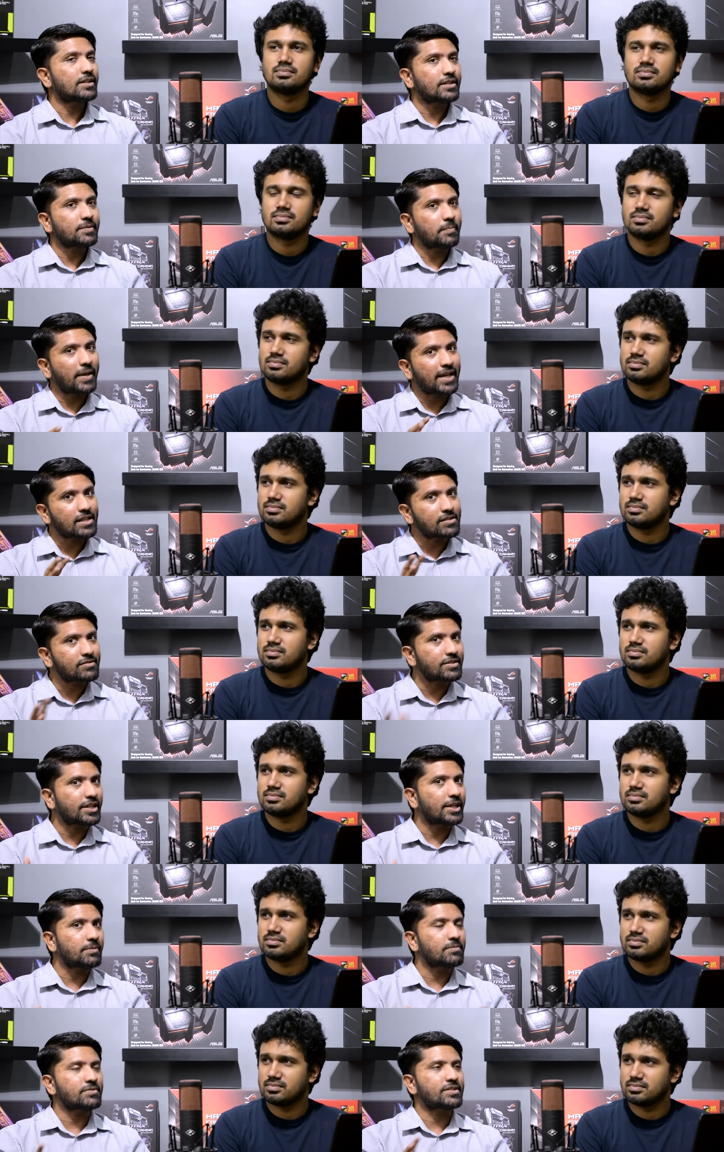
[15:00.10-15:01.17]
Speaker 1: the
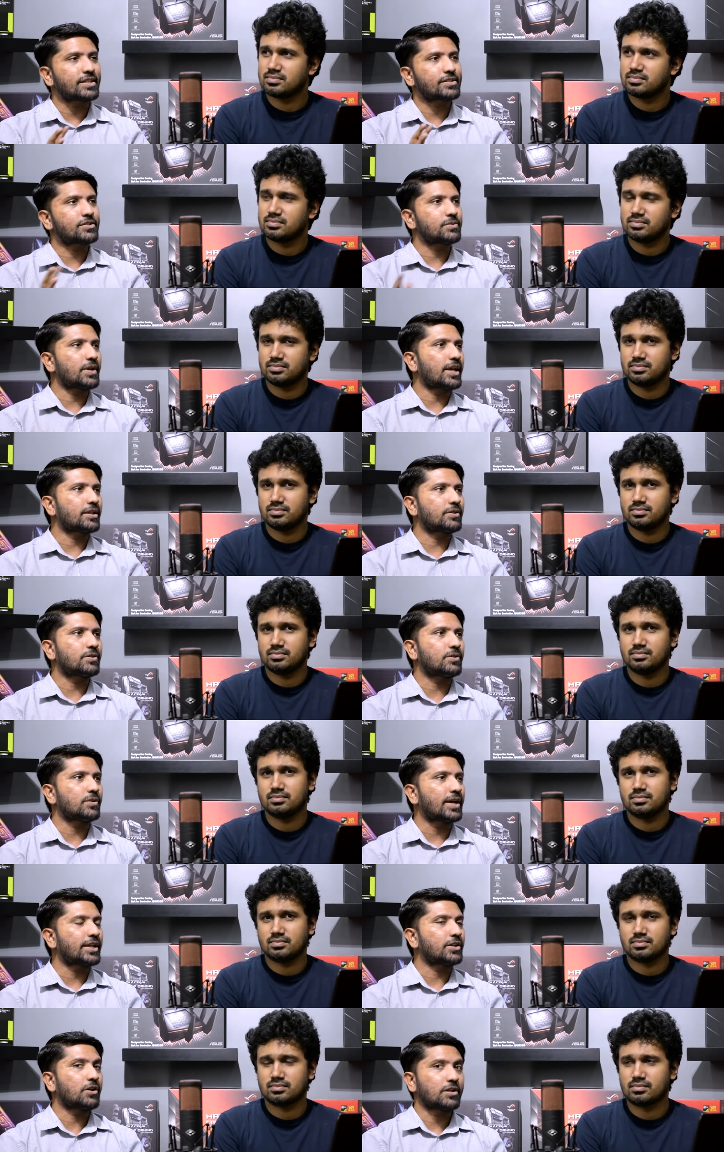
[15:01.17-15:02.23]
mainstream 6 to 8
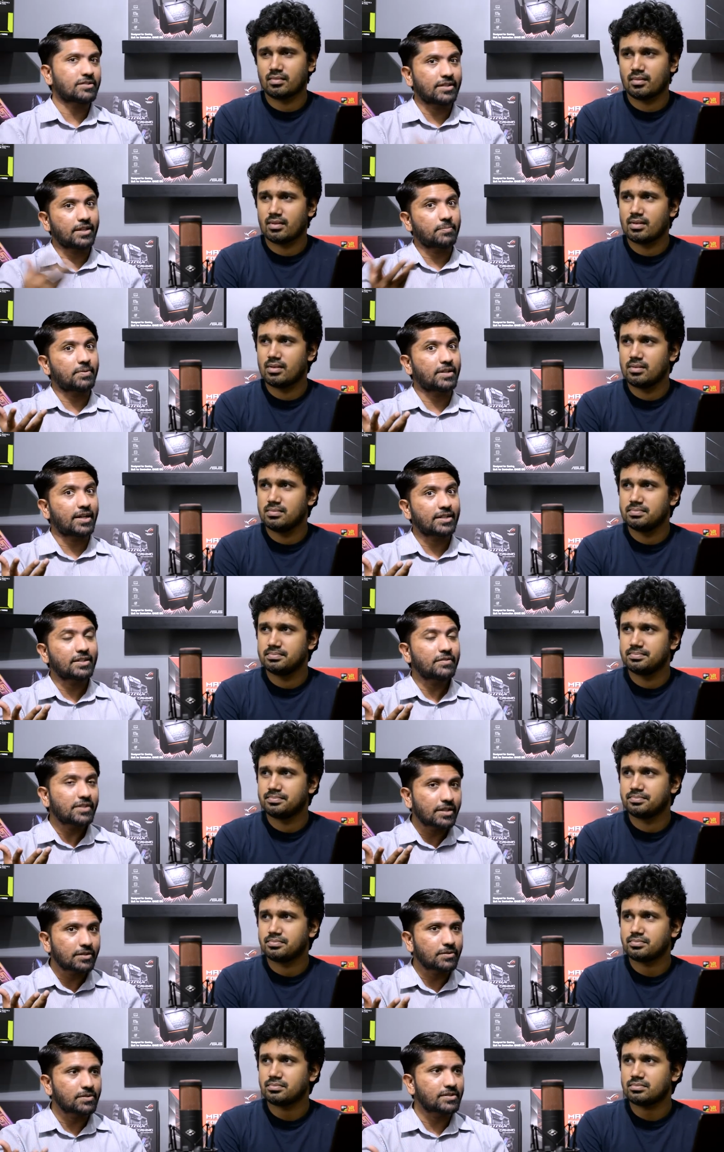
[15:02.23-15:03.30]
core and you're say a
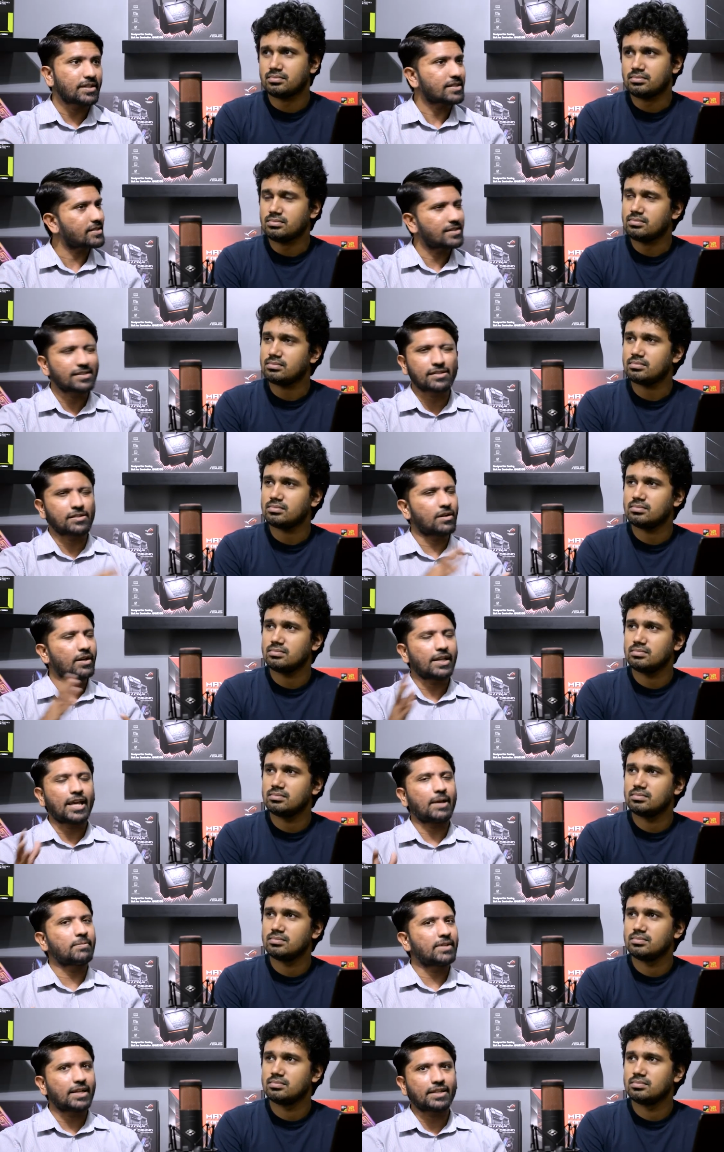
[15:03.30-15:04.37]
productivity enthusiast, this is
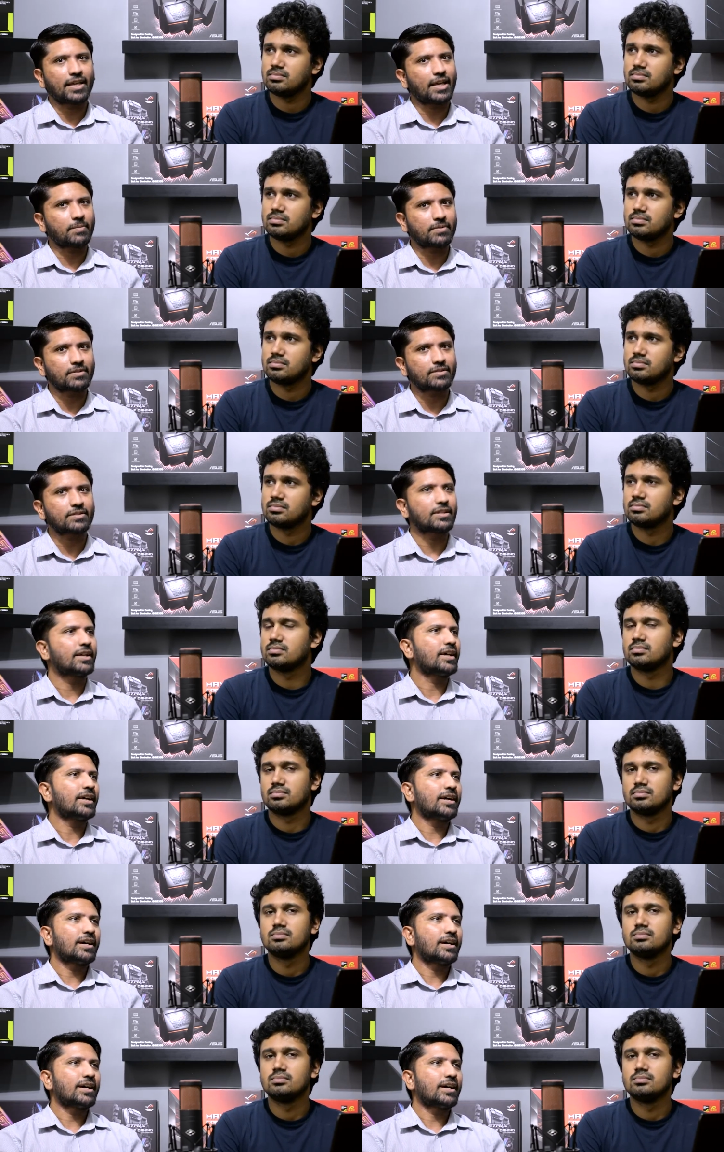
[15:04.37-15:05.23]
not aimed at gamers.